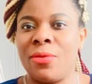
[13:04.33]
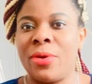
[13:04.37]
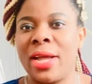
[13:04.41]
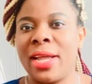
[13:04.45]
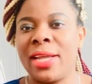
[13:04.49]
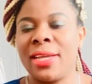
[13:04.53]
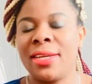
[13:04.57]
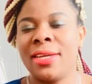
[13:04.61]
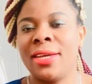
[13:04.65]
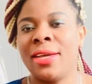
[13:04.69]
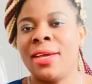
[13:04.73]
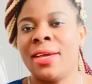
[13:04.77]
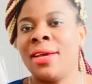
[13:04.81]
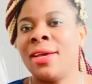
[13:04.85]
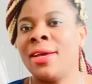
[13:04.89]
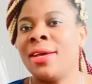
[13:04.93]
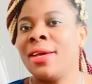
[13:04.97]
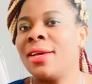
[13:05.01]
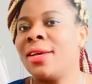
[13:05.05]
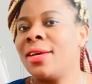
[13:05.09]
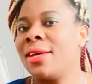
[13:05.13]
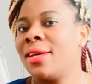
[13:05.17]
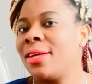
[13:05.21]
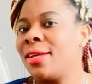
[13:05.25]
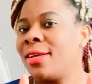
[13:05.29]
way.
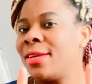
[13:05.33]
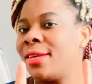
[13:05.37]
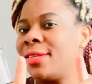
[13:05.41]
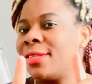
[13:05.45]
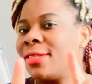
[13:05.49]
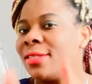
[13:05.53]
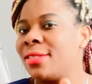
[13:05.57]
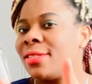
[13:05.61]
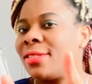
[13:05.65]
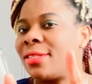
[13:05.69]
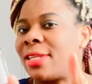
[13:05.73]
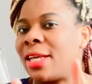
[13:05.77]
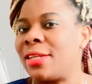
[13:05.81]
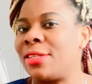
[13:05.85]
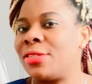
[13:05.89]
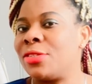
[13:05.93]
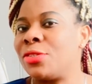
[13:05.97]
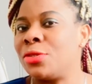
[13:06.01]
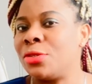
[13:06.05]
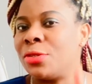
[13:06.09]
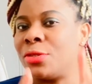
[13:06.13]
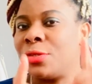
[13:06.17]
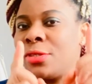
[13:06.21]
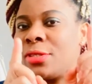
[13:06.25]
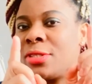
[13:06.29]
Stay
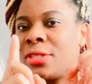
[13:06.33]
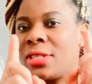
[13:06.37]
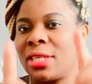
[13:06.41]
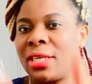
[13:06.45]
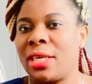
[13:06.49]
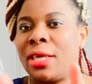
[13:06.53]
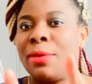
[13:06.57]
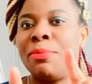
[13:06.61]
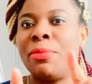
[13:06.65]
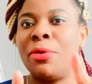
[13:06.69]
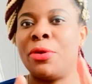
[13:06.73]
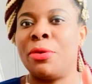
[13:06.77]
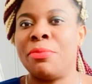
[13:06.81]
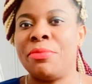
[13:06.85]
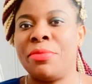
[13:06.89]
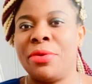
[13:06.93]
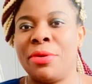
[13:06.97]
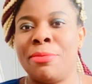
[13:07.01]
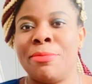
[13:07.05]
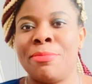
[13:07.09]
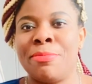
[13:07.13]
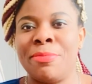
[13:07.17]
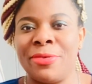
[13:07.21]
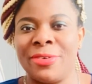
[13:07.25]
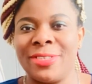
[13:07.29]
tuned, keep on
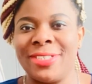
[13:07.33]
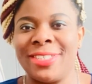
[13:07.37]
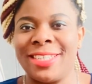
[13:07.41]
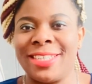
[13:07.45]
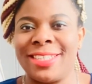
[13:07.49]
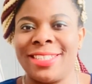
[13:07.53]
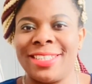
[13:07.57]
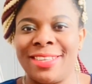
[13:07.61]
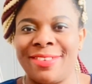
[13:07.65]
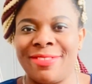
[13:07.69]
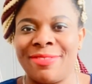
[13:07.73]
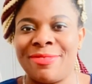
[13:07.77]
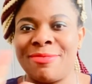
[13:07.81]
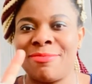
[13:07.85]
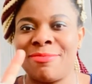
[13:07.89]
being positive.